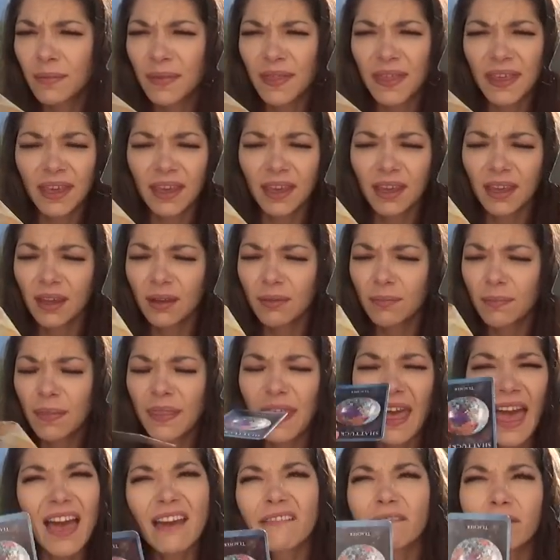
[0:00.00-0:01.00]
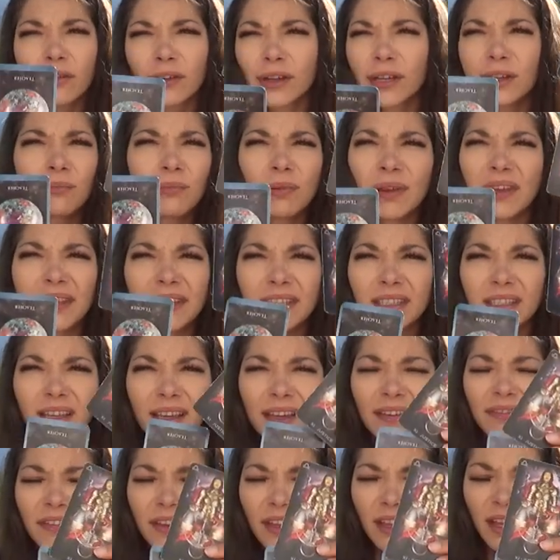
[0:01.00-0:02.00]
the every piece,
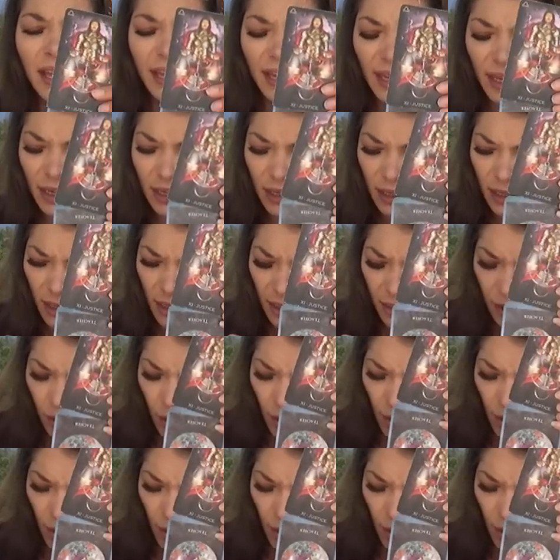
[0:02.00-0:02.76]
I feel like, in a